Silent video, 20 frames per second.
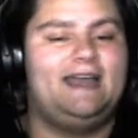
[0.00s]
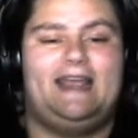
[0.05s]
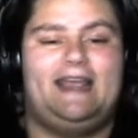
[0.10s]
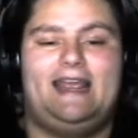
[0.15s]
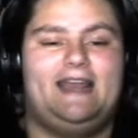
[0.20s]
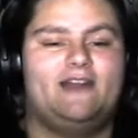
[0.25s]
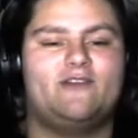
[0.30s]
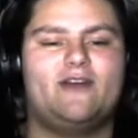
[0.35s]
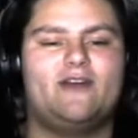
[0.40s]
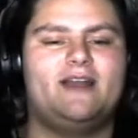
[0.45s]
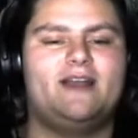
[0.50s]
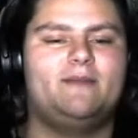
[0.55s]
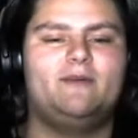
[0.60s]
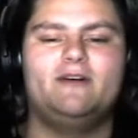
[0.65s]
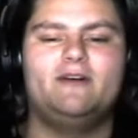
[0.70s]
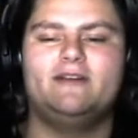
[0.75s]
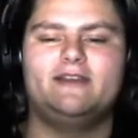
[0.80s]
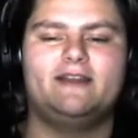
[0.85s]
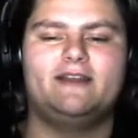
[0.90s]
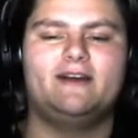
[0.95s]

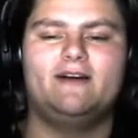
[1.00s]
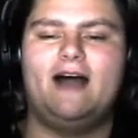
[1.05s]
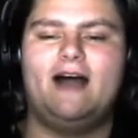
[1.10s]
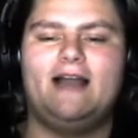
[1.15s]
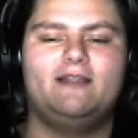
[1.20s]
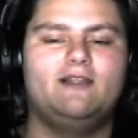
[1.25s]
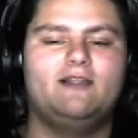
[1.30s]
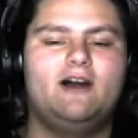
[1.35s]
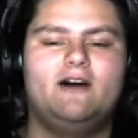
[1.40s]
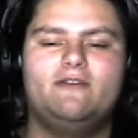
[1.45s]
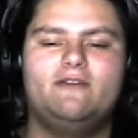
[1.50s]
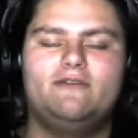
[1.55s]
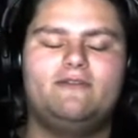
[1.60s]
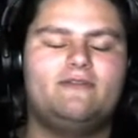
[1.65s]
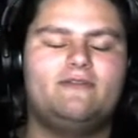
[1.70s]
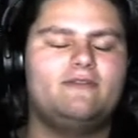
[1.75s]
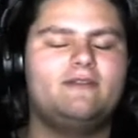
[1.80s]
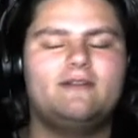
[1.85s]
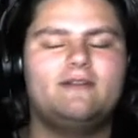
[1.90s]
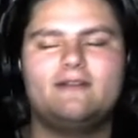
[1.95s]
incredible. I
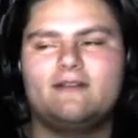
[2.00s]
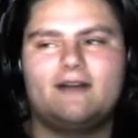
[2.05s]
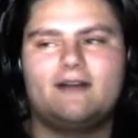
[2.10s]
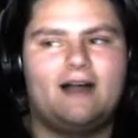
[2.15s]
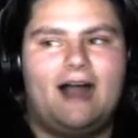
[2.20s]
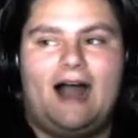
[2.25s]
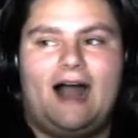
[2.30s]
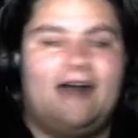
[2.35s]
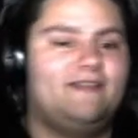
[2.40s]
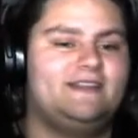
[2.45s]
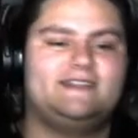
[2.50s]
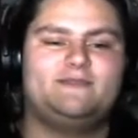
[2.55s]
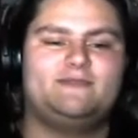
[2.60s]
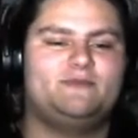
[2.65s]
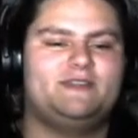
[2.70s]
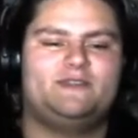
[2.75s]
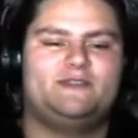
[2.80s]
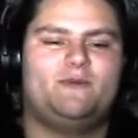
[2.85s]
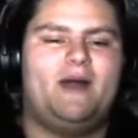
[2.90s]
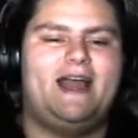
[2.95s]
love this.
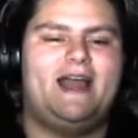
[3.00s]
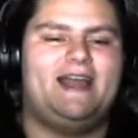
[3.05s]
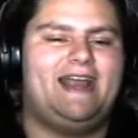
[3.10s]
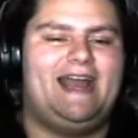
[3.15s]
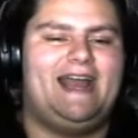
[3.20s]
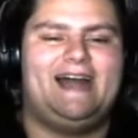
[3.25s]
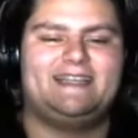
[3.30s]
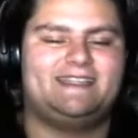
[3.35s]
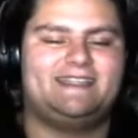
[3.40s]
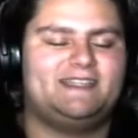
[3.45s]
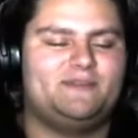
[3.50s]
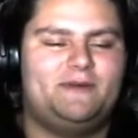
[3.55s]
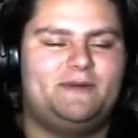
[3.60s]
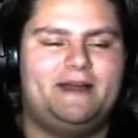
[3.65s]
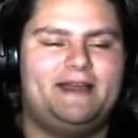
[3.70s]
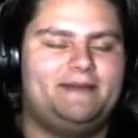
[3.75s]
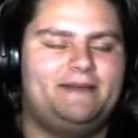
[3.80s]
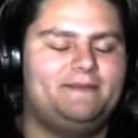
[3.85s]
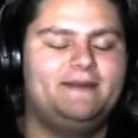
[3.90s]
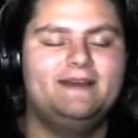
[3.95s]
This is why I cast. This is
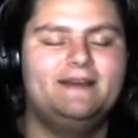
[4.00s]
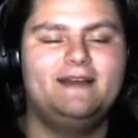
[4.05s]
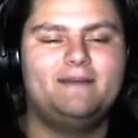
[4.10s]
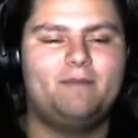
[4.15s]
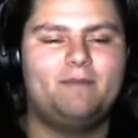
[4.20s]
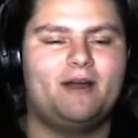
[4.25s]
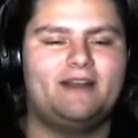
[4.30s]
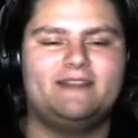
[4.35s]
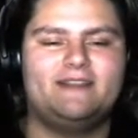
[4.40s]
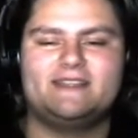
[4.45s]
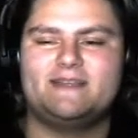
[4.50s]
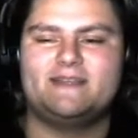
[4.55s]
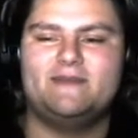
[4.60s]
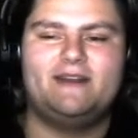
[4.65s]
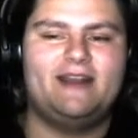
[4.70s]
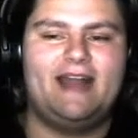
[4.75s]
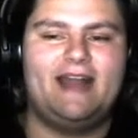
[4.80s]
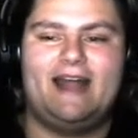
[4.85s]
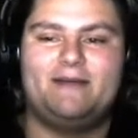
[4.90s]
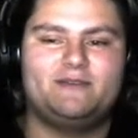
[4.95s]
why I'm part of this
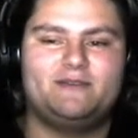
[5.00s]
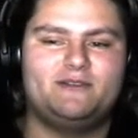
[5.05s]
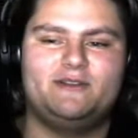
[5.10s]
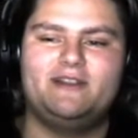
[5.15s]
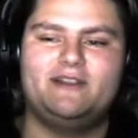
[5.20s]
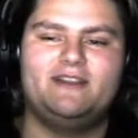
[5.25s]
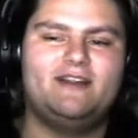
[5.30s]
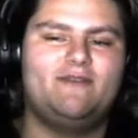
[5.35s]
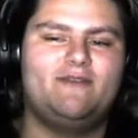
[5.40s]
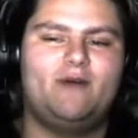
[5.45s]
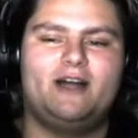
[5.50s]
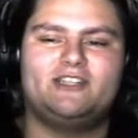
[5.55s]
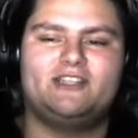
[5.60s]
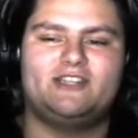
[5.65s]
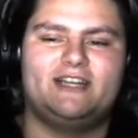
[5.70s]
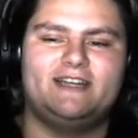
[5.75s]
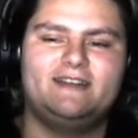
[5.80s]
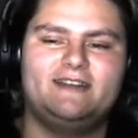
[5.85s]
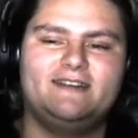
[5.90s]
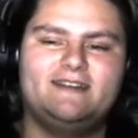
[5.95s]
community. I absolutely love
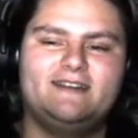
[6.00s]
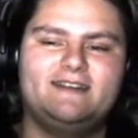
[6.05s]
watching it.